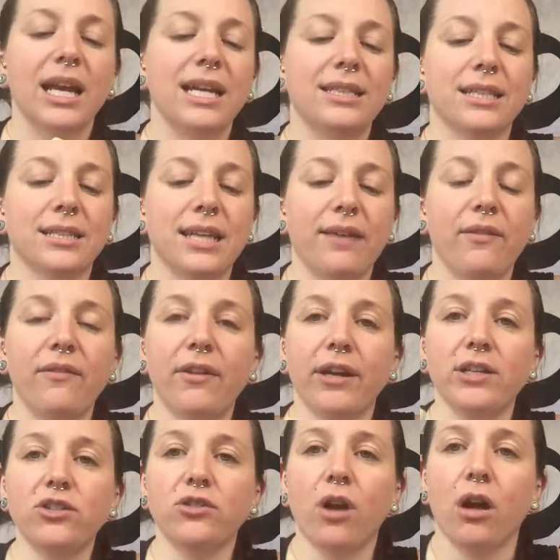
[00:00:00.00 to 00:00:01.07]
It doesn't have a
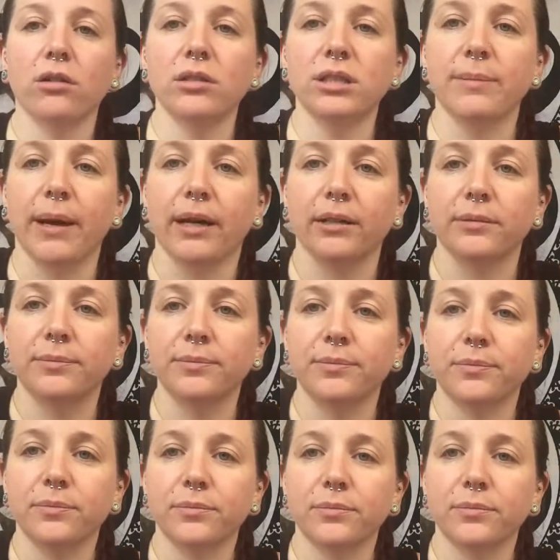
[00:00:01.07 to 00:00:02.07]
very strong smell.